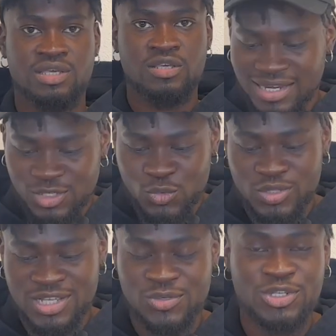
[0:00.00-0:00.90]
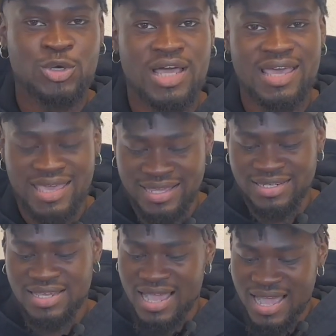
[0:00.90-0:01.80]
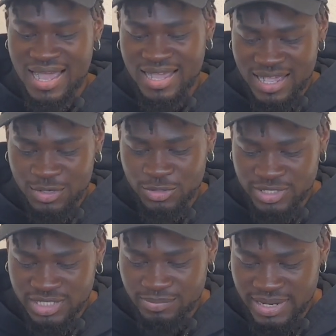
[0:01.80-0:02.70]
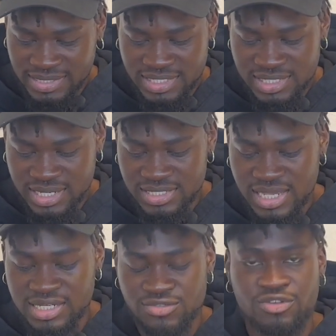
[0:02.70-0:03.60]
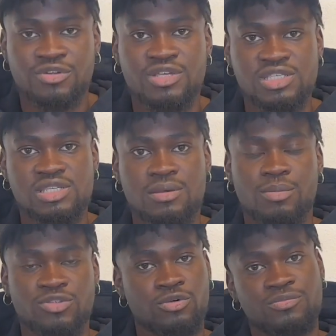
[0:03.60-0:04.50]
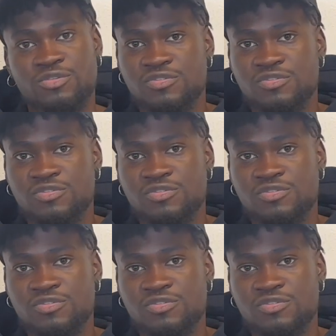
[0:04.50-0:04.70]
And the scooters on the other end are calculated by distance, and it varies, but from